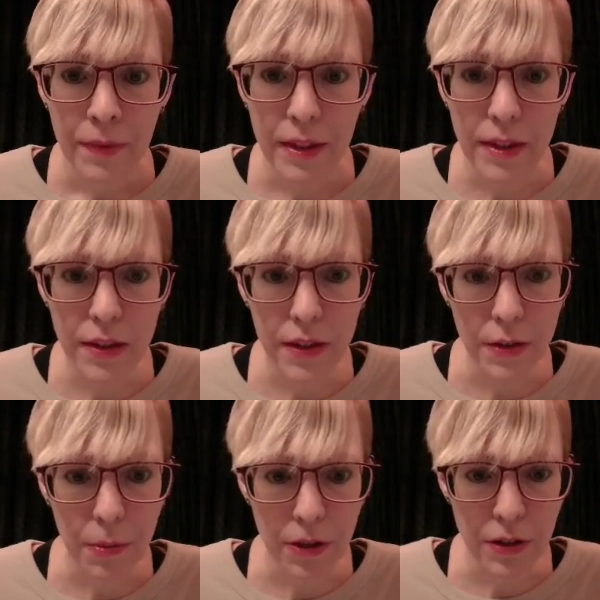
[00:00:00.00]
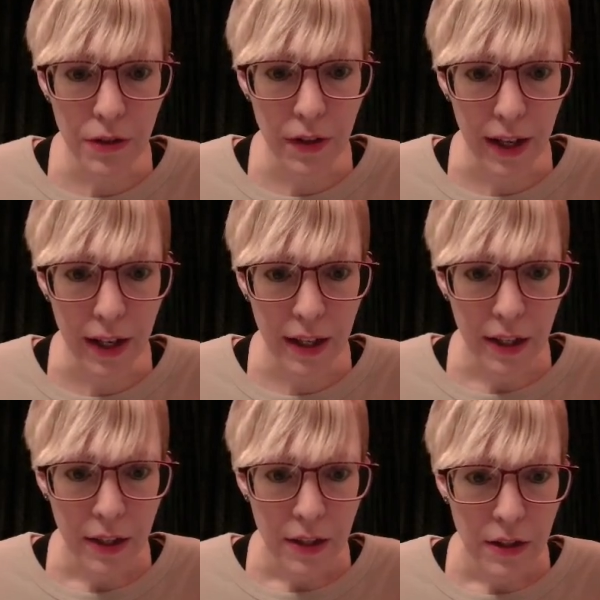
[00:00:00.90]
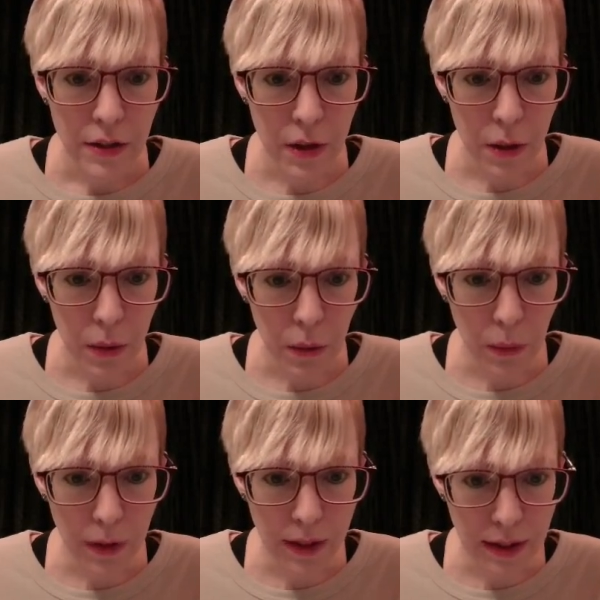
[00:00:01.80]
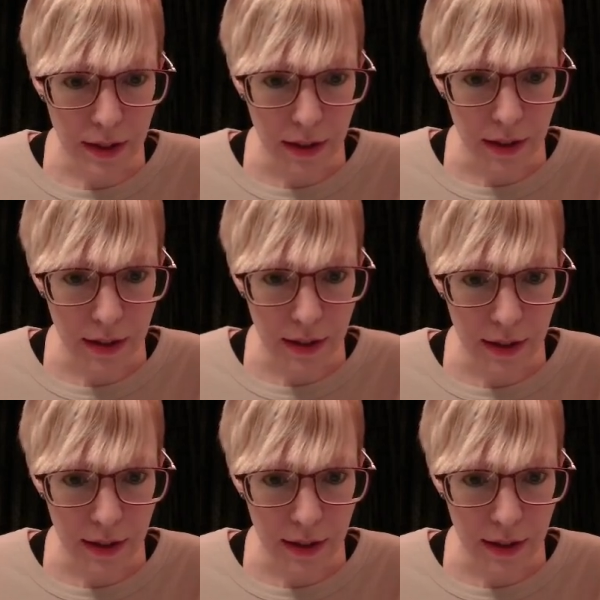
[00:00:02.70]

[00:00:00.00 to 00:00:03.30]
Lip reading: This is a sparse array. So what this does